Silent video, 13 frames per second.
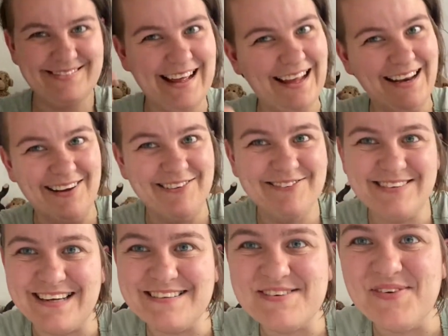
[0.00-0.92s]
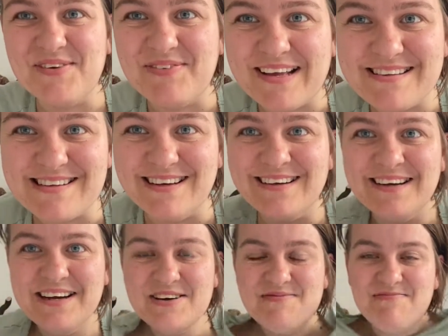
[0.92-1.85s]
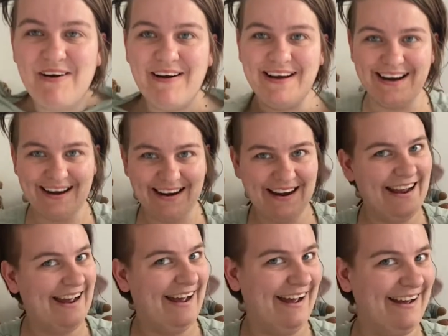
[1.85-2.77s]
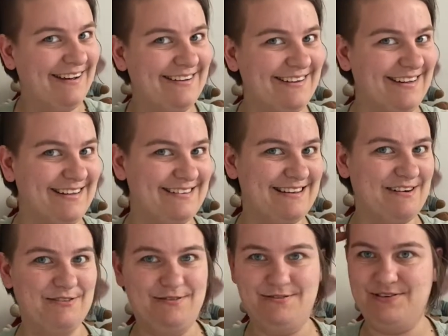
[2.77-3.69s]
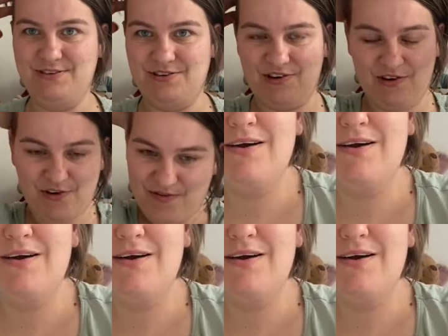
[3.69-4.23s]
Hello, that's a bit better. My hair is out of control.